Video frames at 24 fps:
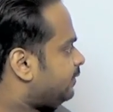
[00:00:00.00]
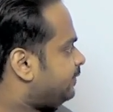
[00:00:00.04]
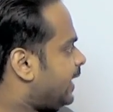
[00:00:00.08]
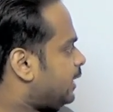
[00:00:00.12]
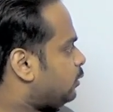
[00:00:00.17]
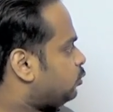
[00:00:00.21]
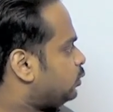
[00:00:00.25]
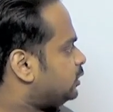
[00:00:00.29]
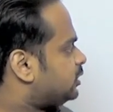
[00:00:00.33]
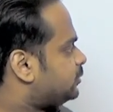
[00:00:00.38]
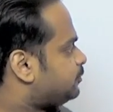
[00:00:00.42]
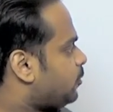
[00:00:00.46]

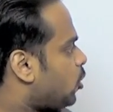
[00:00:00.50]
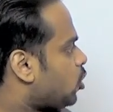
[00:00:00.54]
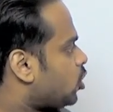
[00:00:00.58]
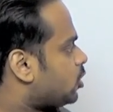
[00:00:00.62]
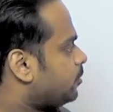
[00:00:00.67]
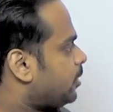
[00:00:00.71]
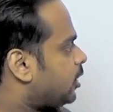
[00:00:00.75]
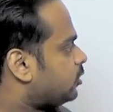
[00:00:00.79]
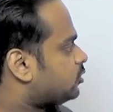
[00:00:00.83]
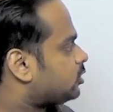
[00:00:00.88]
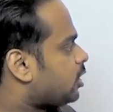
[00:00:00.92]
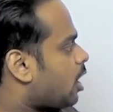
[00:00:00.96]
Then we
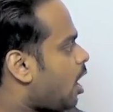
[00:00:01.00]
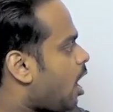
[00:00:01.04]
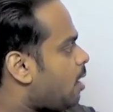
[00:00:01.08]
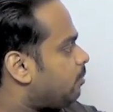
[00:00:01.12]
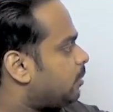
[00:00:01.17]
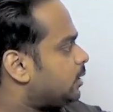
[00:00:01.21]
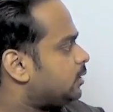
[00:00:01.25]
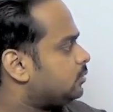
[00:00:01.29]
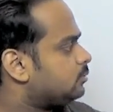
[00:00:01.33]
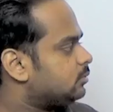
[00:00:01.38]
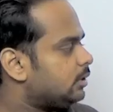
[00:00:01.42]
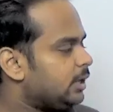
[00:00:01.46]
spoke about
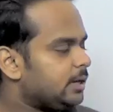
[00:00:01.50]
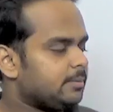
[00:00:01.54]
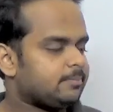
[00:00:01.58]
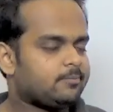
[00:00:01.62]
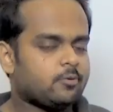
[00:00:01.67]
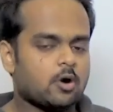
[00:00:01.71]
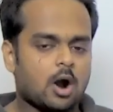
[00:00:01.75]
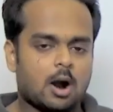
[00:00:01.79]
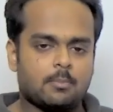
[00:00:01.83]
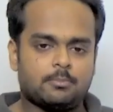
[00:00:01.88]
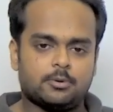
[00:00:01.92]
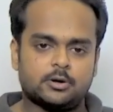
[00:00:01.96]
common and
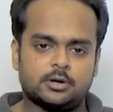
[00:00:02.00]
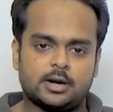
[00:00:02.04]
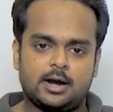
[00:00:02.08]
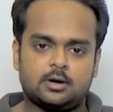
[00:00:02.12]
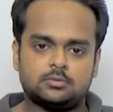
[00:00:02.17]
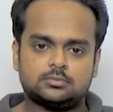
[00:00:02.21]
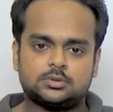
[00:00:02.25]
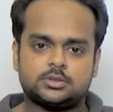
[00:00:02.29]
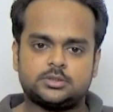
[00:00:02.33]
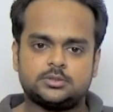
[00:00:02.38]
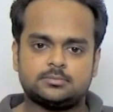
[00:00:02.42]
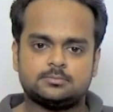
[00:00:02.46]
proper
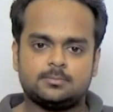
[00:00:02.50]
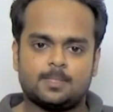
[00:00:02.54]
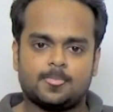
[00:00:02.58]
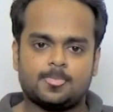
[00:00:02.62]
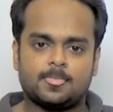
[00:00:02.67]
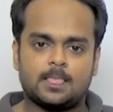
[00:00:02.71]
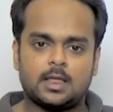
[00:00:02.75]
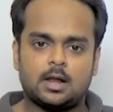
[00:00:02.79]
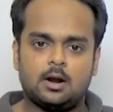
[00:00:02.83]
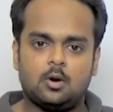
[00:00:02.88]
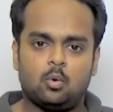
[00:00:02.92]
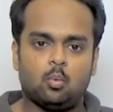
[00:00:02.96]
nouns.
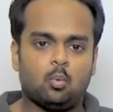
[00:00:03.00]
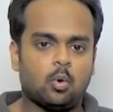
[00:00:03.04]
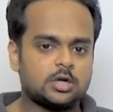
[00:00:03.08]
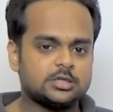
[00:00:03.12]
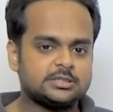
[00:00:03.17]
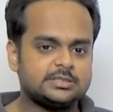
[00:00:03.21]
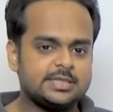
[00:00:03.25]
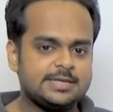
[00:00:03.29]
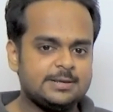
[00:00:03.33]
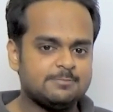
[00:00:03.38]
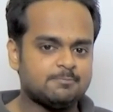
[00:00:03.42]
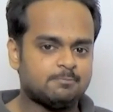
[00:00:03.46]
What
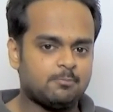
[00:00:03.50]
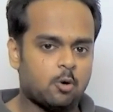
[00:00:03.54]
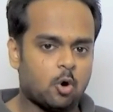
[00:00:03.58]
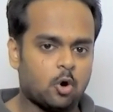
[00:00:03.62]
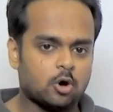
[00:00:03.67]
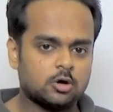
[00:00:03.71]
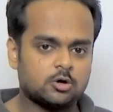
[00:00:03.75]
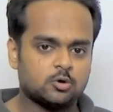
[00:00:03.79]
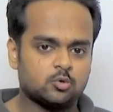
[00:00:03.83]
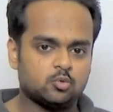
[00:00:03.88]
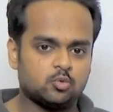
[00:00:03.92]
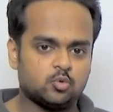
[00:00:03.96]
is the
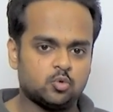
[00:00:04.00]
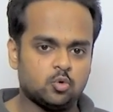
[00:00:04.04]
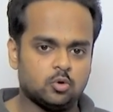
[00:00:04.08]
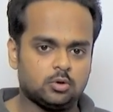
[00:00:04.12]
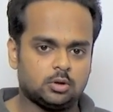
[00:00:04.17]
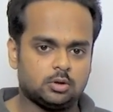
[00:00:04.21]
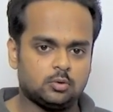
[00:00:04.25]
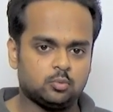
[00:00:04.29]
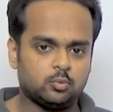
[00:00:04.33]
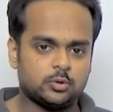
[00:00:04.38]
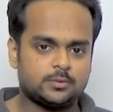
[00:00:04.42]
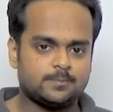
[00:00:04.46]
important
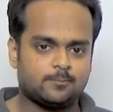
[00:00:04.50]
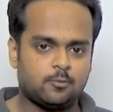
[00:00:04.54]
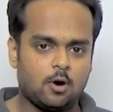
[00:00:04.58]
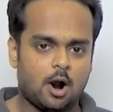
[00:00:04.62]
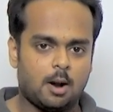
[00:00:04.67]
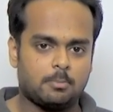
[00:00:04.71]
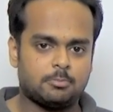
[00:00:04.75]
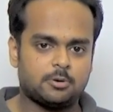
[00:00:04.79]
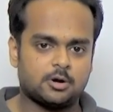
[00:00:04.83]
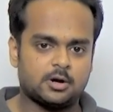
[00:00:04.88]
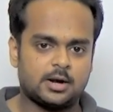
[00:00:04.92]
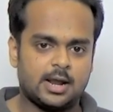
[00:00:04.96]
rule with
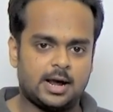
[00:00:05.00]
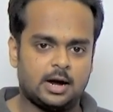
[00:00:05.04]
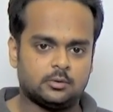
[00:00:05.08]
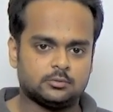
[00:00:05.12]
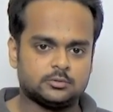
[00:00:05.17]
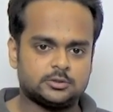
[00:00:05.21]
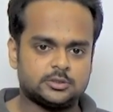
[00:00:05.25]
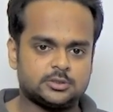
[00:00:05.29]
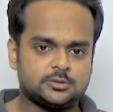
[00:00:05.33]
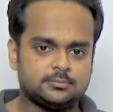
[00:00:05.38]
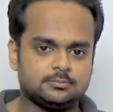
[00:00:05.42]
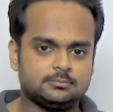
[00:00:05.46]
proper
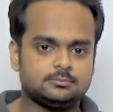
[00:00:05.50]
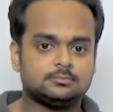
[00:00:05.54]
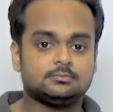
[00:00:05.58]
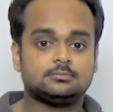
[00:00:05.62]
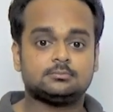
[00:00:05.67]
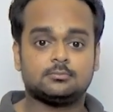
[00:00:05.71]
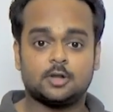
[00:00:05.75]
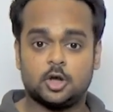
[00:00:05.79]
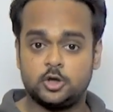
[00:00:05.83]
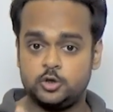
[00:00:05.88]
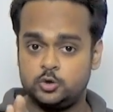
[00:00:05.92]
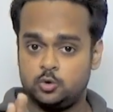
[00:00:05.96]
nouns?
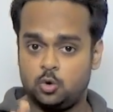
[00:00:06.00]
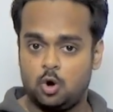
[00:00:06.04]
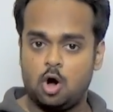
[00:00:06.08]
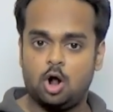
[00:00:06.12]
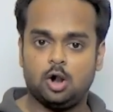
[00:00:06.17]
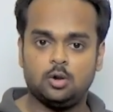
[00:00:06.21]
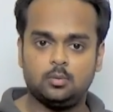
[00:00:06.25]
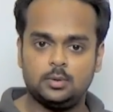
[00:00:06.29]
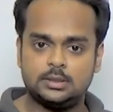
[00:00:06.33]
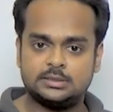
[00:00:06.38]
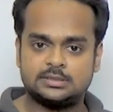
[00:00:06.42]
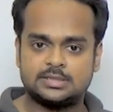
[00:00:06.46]
You
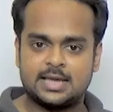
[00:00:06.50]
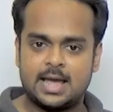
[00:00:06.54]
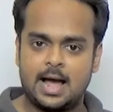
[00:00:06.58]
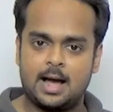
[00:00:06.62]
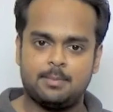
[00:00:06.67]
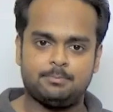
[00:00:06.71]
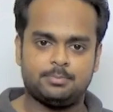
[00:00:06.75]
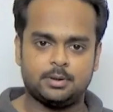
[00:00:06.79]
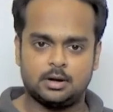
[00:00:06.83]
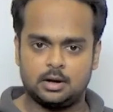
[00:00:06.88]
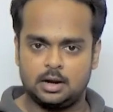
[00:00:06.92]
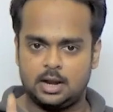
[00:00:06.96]
always
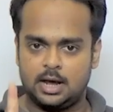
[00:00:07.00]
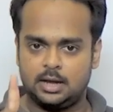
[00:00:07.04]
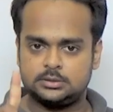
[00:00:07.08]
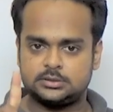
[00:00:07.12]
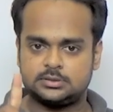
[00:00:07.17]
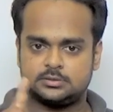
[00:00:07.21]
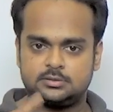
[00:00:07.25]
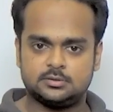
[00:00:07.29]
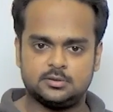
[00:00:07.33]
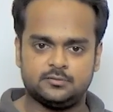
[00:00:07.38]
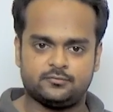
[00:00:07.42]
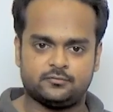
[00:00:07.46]

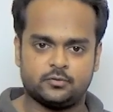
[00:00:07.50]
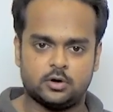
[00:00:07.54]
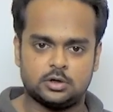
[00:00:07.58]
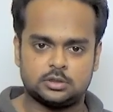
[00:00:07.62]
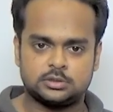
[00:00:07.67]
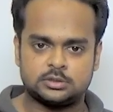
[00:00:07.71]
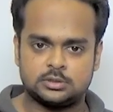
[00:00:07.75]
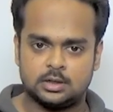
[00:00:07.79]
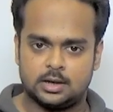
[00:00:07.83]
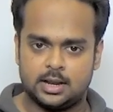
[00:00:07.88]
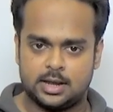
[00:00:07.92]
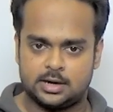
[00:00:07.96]
capitalize the
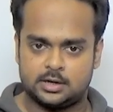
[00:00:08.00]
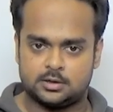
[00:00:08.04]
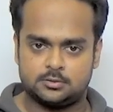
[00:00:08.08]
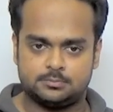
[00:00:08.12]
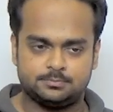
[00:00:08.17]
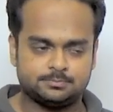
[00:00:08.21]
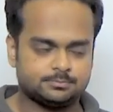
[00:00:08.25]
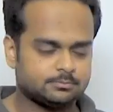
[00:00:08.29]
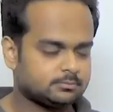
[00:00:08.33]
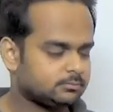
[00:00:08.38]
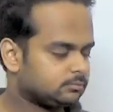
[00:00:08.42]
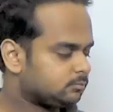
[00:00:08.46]
first
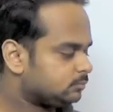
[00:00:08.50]
letter.